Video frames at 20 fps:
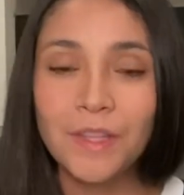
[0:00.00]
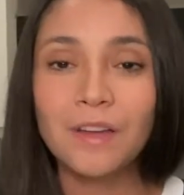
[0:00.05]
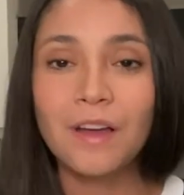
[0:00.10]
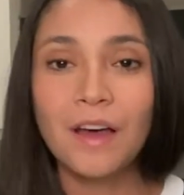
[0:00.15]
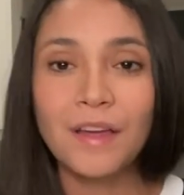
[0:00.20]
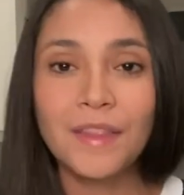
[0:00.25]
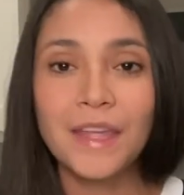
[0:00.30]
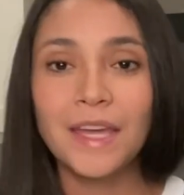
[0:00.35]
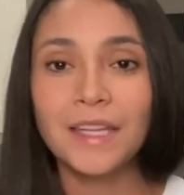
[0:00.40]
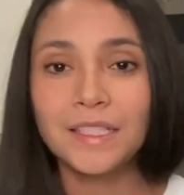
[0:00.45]

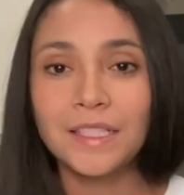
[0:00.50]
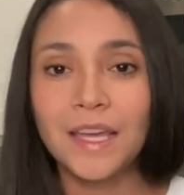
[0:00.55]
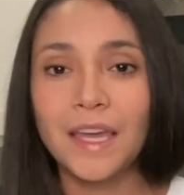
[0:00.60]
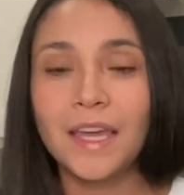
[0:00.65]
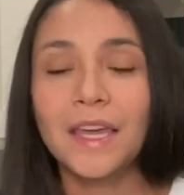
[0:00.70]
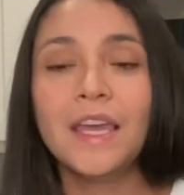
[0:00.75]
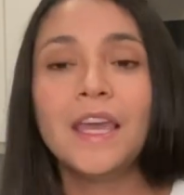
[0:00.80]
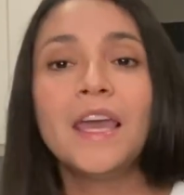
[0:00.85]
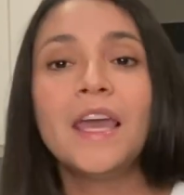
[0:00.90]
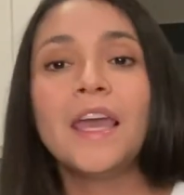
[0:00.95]
on that
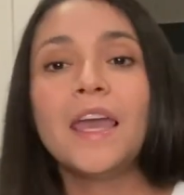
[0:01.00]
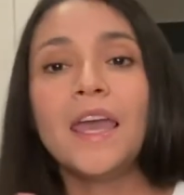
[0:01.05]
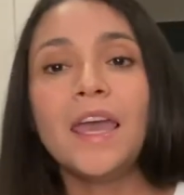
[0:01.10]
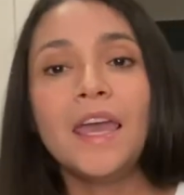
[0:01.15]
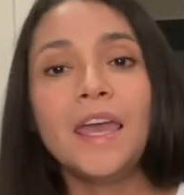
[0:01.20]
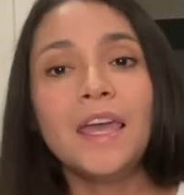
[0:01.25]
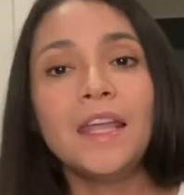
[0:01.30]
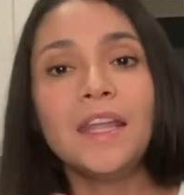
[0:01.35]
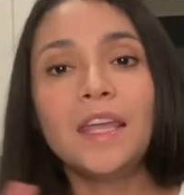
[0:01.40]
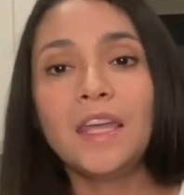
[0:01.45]
day
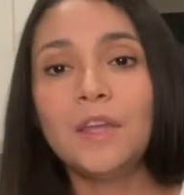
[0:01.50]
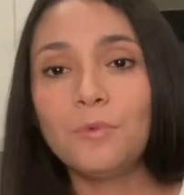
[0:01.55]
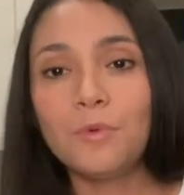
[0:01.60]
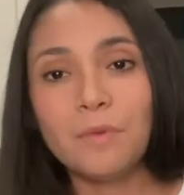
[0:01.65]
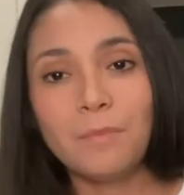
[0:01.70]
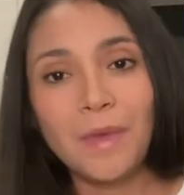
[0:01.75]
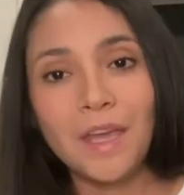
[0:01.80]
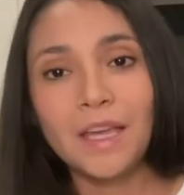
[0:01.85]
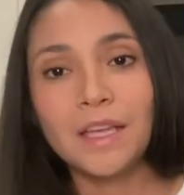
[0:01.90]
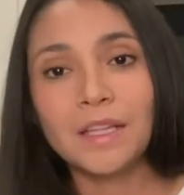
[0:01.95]
and it will
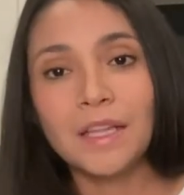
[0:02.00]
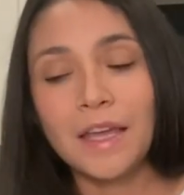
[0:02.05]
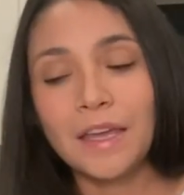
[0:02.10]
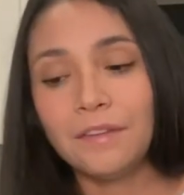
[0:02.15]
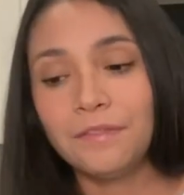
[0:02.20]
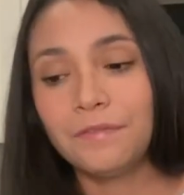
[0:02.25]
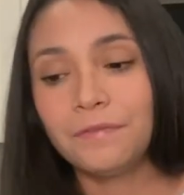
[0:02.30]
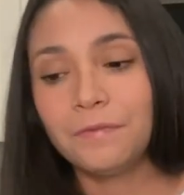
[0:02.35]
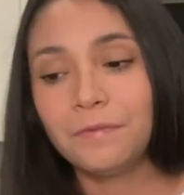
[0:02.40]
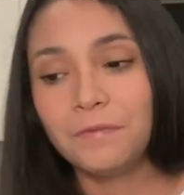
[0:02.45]
make life,